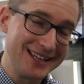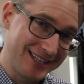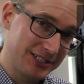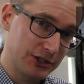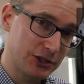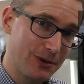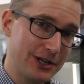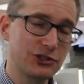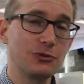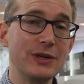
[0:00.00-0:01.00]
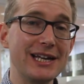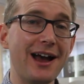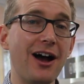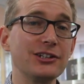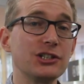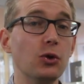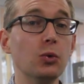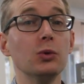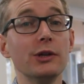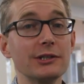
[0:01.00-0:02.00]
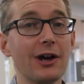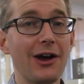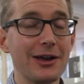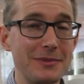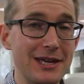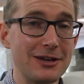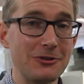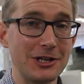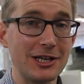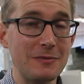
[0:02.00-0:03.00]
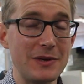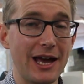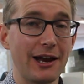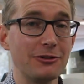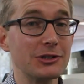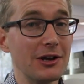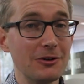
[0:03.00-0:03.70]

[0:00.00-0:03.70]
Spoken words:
This is a question we get asked all the time here at ePianos.